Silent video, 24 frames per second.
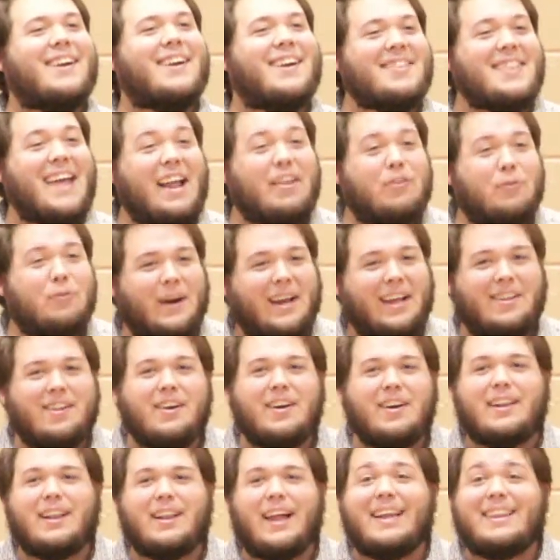That's what he
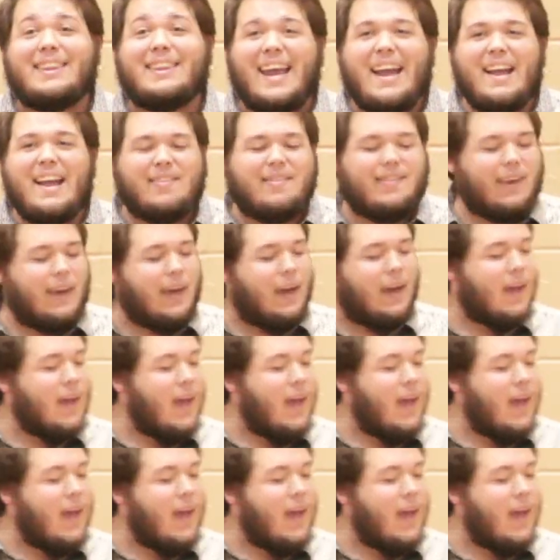looked like, dancing